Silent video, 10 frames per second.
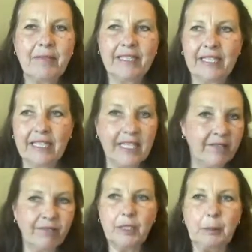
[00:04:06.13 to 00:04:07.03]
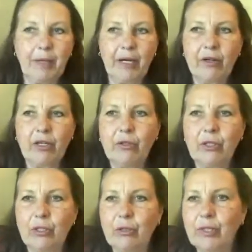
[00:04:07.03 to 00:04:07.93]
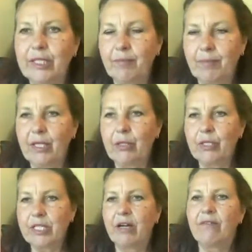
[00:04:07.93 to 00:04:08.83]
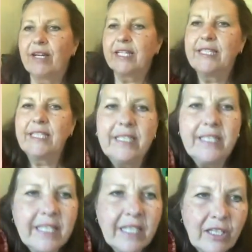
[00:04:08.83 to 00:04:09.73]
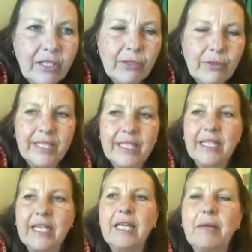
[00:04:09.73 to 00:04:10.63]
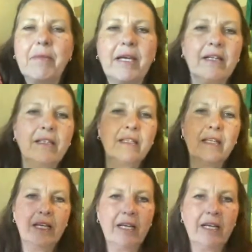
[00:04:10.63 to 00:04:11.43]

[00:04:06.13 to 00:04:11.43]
let it kind of inspire you to do something yourself. I did include in the email